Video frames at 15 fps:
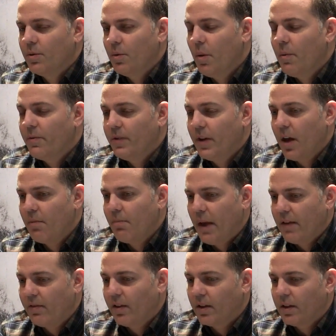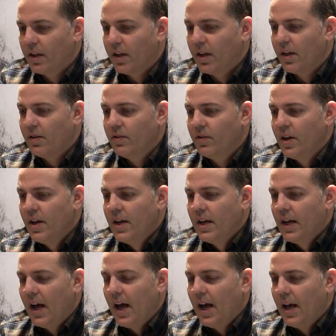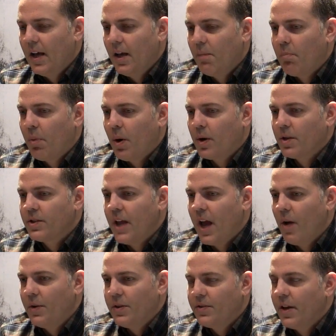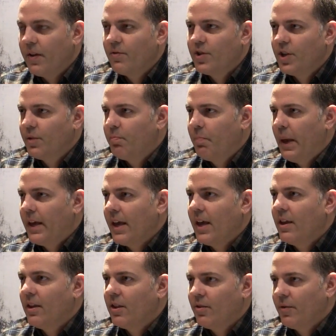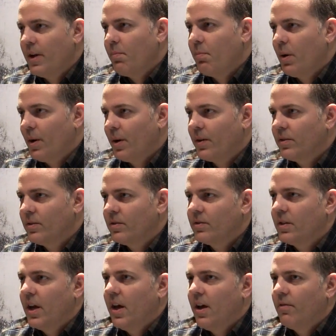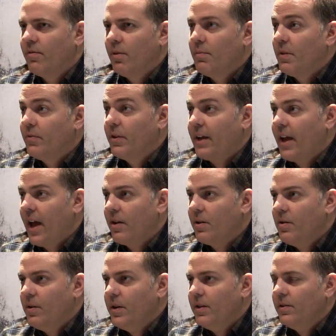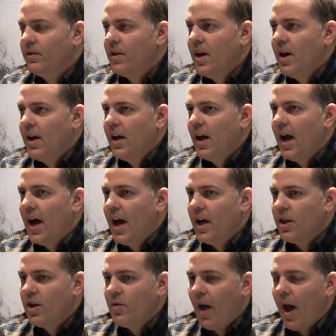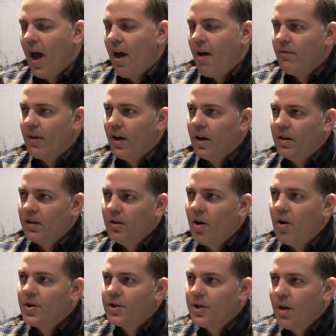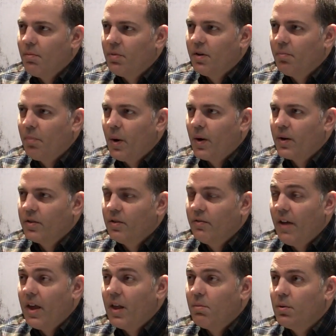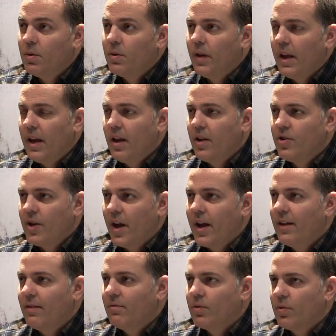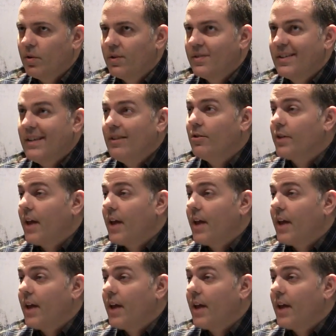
And what we've done basically is perks now, instead of just picking 3 perks from different categories, you have a large number of perks available in a giant sort of single